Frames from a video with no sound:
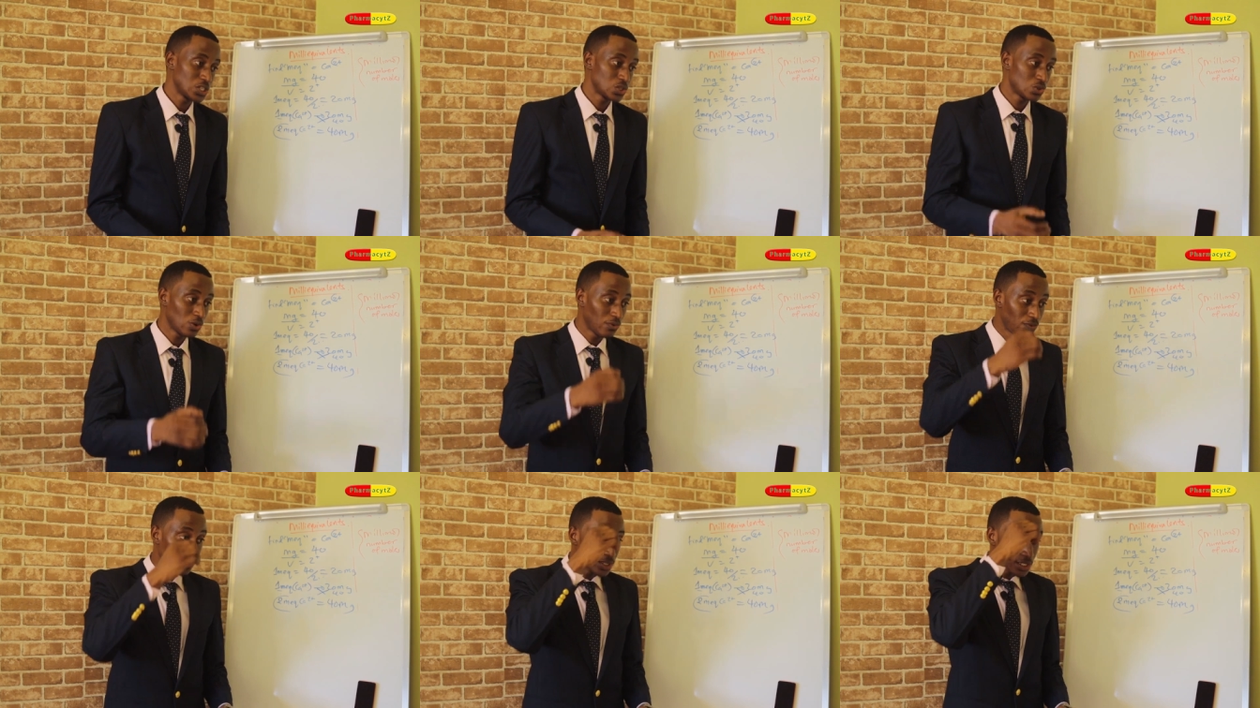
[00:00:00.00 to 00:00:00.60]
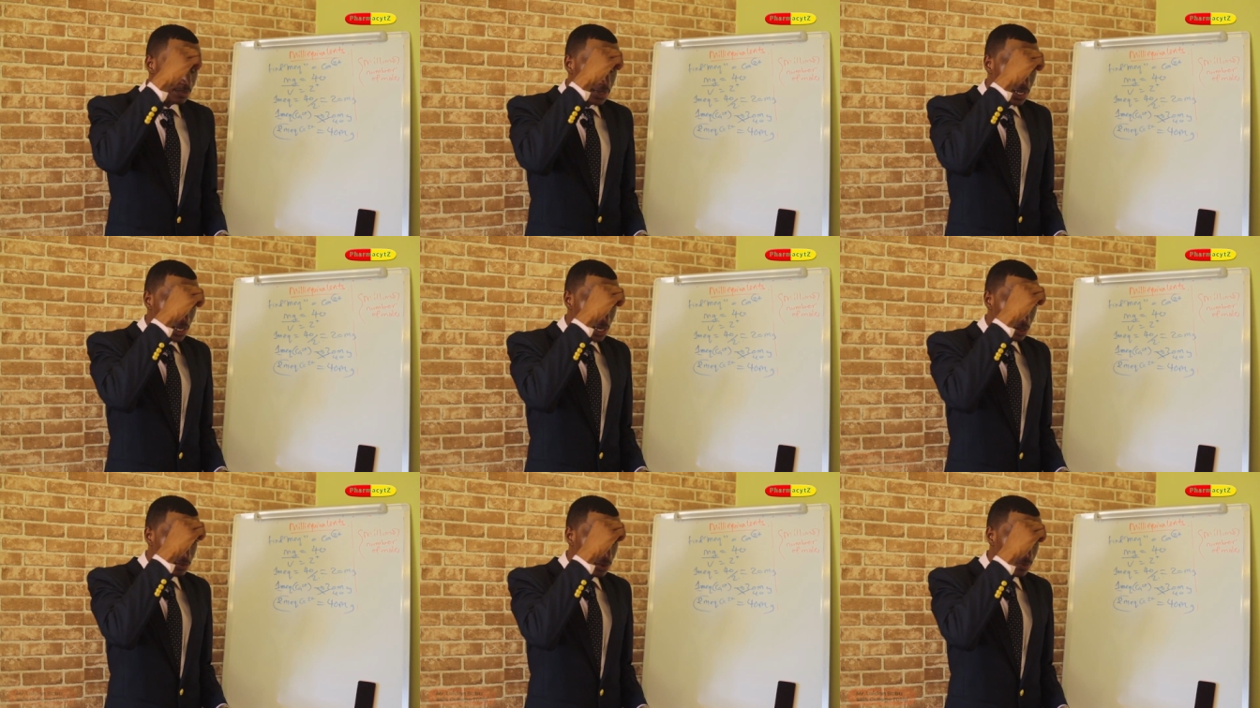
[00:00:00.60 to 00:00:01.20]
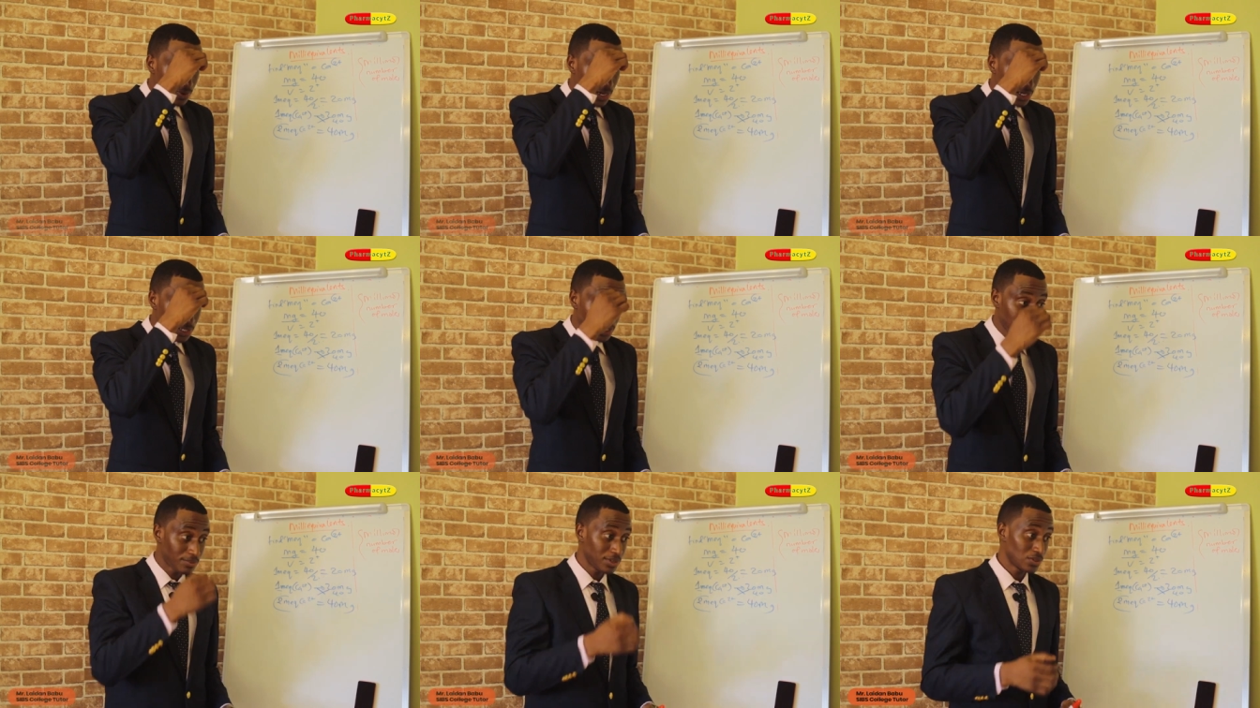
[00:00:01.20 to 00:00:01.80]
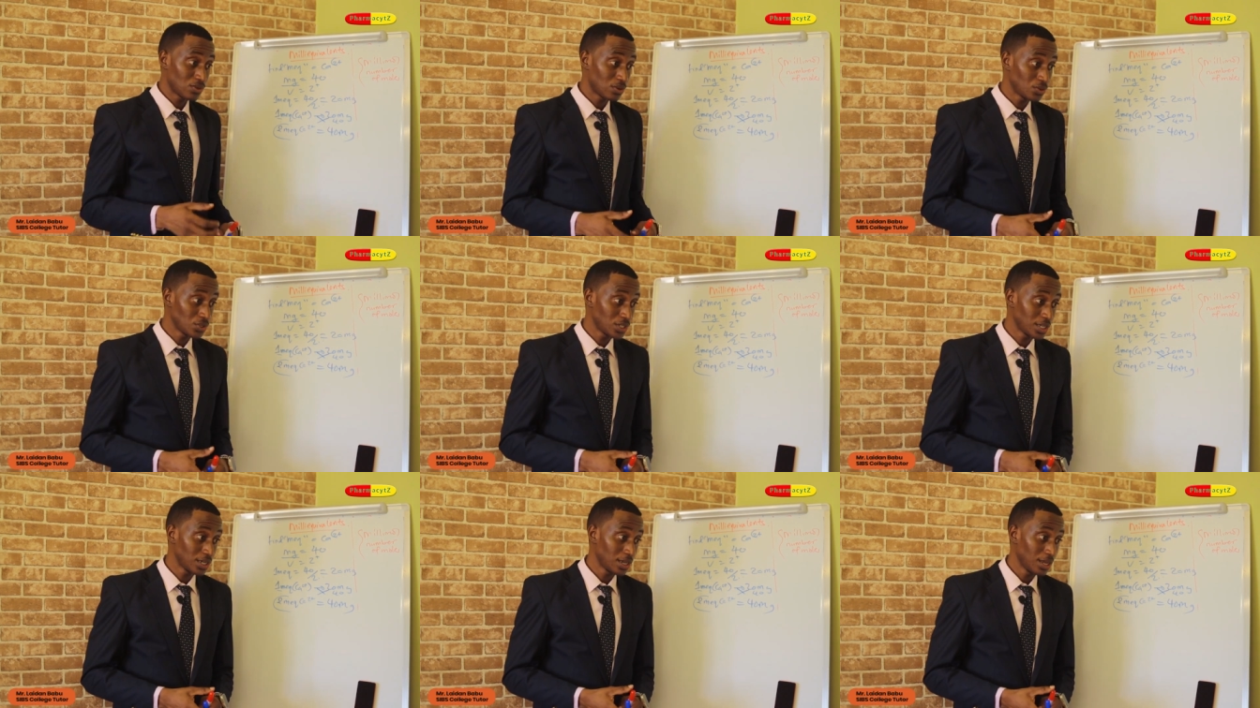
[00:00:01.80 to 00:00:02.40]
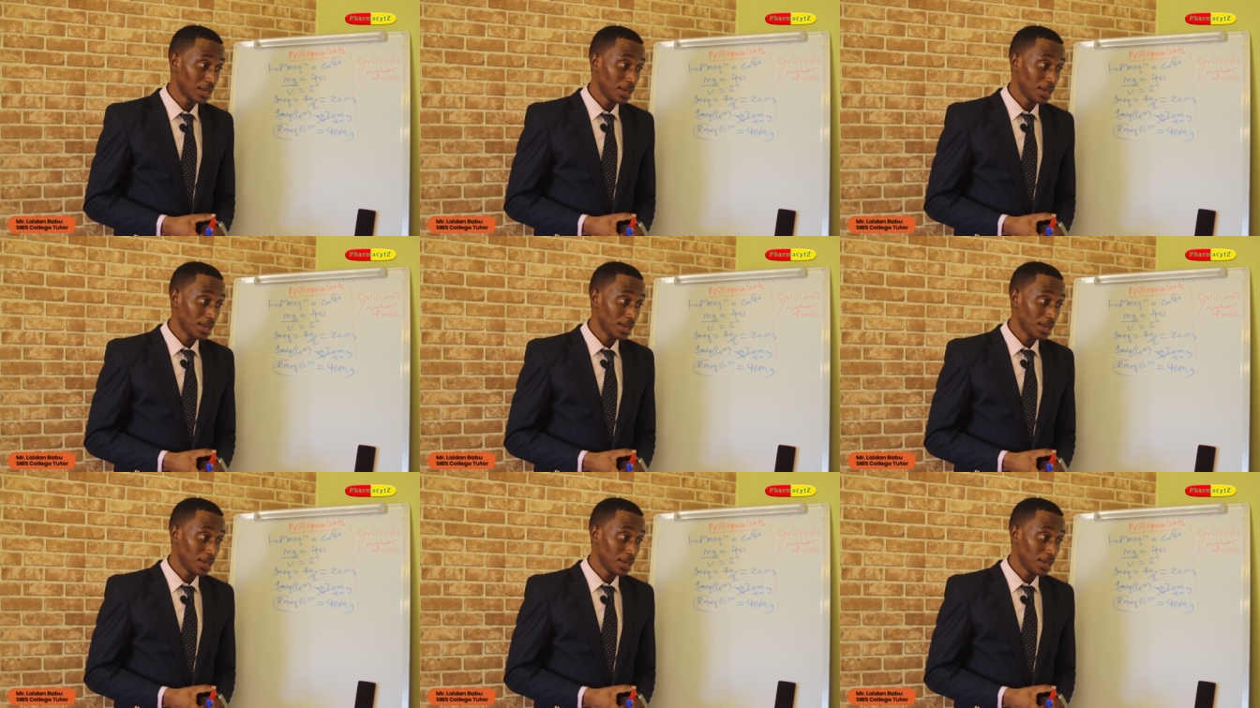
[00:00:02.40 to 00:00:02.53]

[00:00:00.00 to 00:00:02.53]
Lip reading: So 40 milligrams of calcium in solution